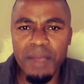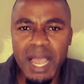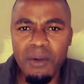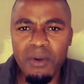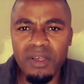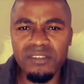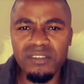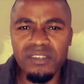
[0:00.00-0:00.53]

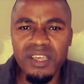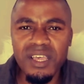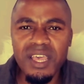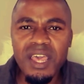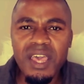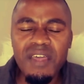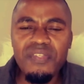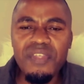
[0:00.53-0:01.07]
hours,
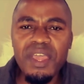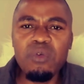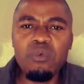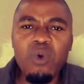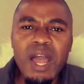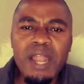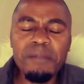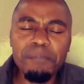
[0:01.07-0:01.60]

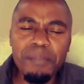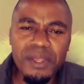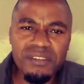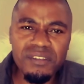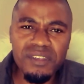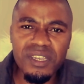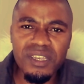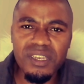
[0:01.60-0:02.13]
then one
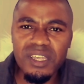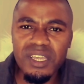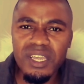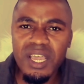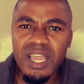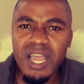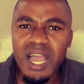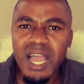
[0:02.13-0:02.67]
person
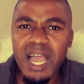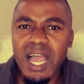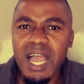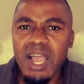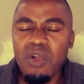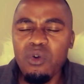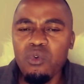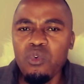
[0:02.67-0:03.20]

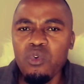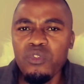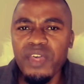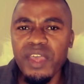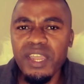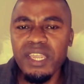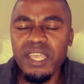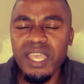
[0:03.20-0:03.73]

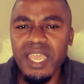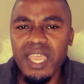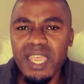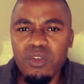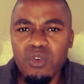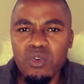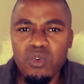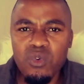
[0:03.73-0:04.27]

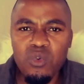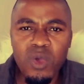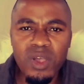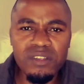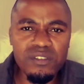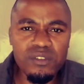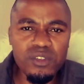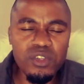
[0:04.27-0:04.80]
who
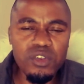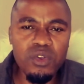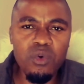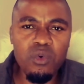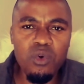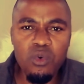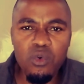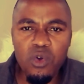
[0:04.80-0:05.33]
was
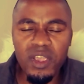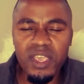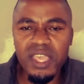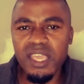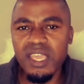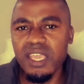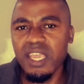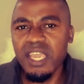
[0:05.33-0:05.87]

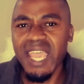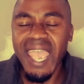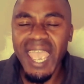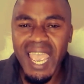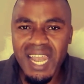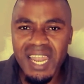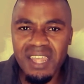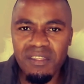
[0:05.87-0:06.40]
walking
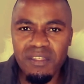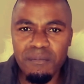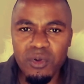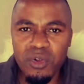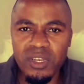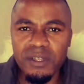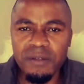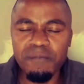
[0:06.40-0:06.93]
early in the
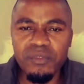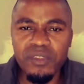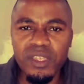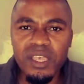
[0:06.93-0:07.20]
morning,